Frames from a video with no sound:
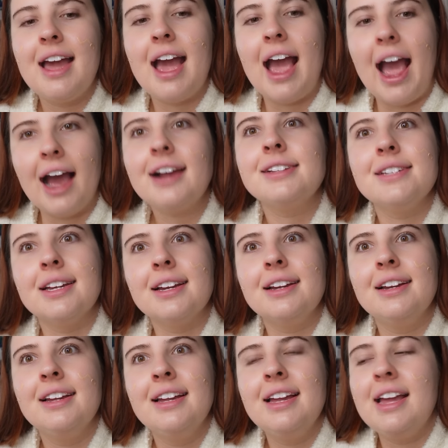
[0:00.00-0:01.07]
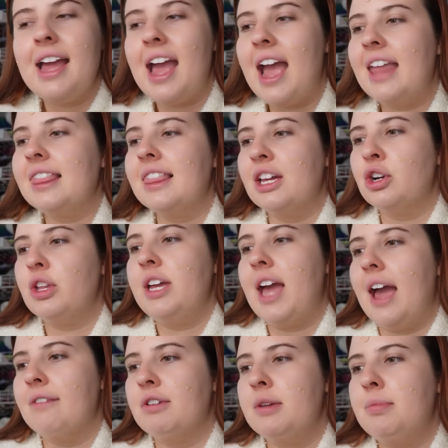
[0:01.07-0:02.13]
acting? And literally
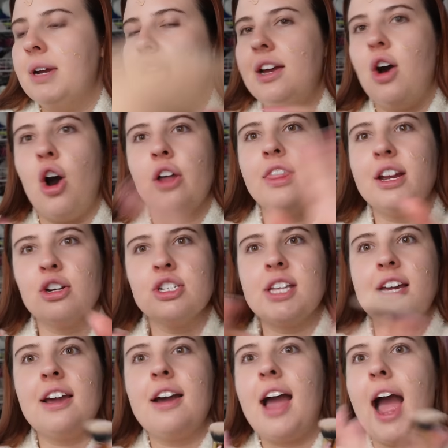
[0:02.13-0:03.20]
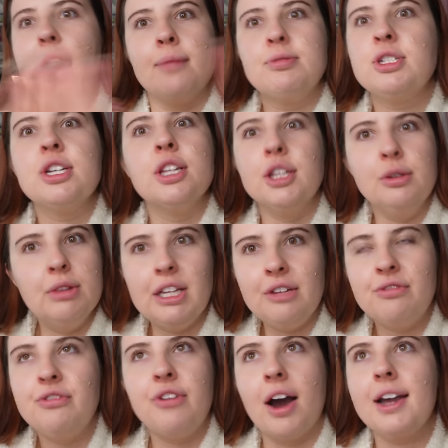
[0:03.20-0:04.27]
everybody on there is like, absolutely
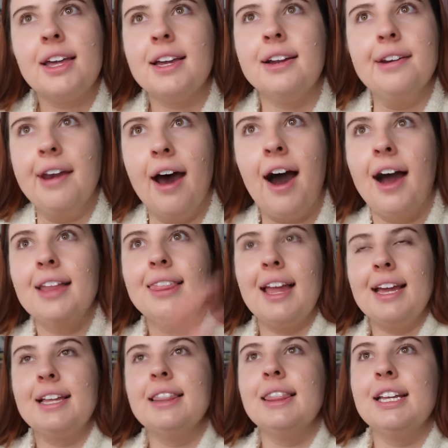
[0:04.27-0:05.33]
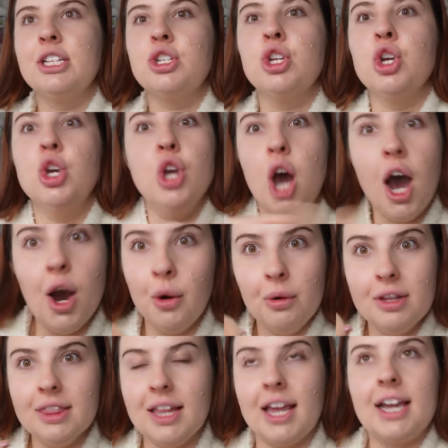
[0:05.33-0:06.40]
fucking not. Like, lit no.
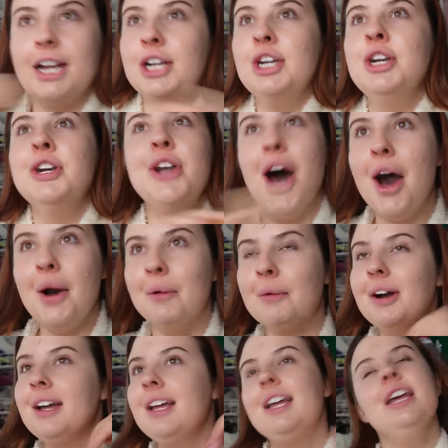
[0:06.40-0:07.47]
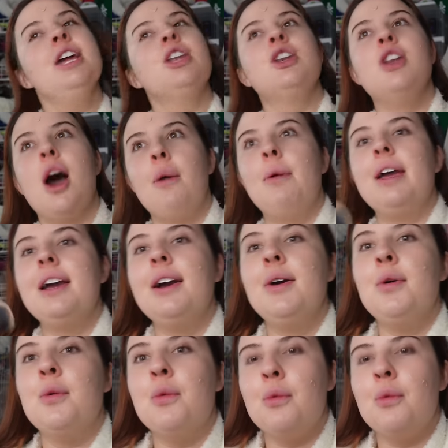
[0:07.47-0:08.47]
Like, no. Knowing